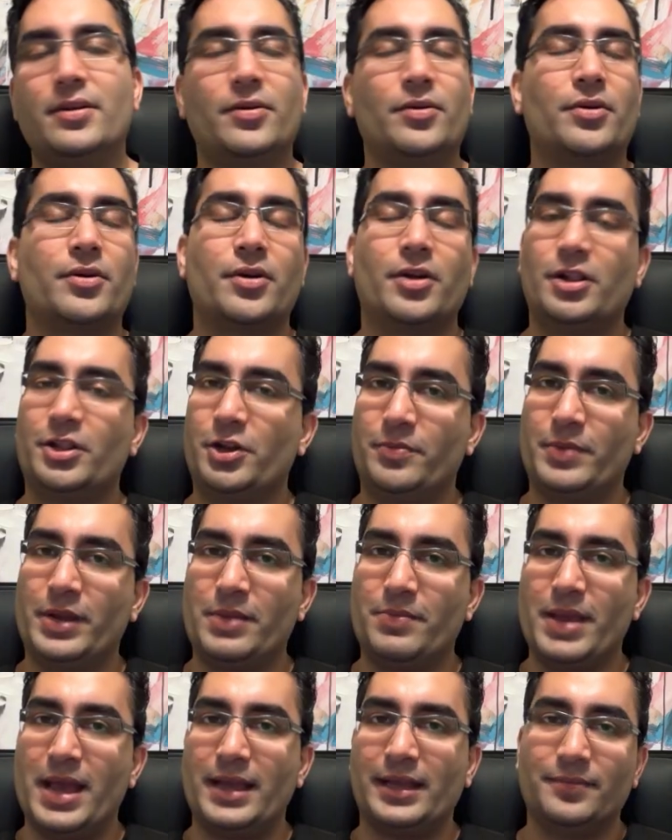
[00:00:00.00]
or all your money
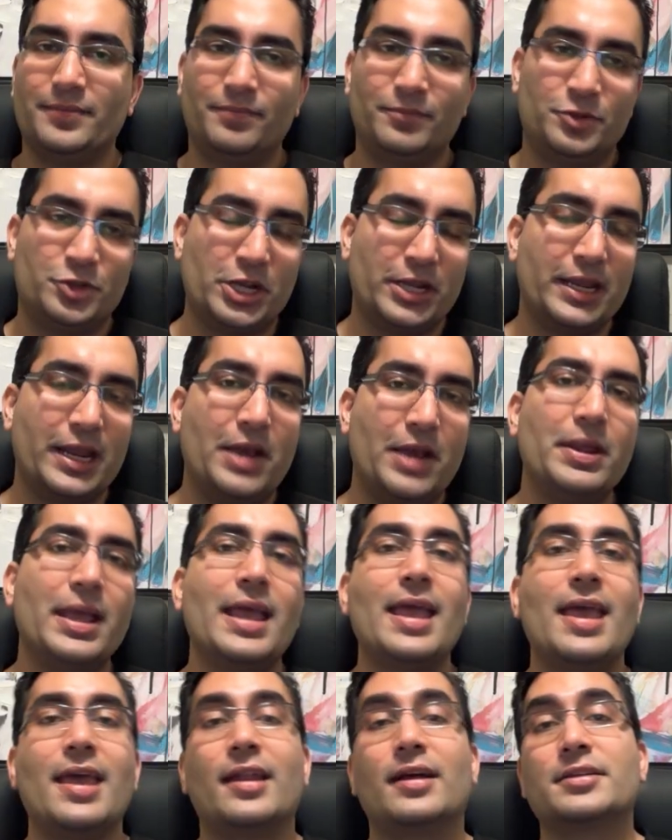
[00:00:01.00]
back. Check it out,
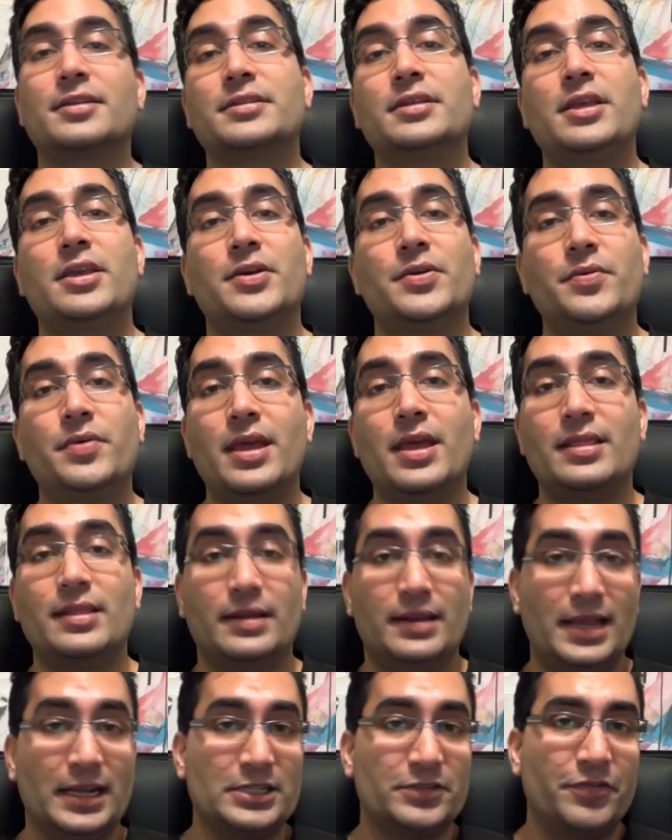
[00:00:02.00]
and I'll see you in the next